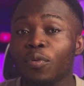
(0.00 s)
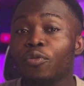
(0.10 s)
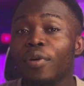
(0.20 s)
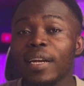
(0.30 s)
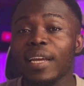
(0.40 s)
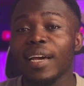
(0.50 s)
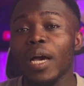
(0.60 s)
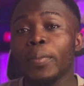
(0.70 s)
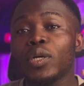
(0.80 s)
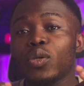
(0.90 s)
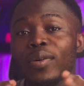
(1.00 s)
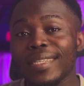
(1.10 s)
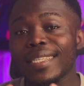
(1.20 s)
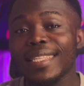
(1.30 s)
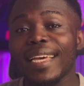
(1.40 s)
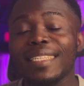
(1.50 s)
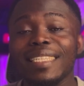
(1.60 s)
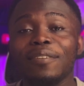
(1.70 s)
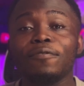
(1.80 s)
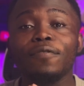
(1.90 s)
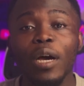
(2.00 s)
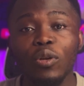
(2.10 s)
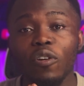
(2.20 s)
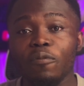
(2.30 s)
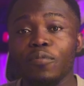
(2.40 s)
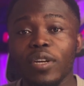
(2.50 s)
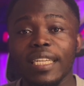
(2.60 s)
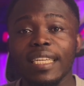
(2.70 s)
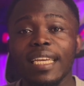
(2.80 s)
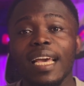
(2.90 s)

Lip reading: but rather about understanding the value of money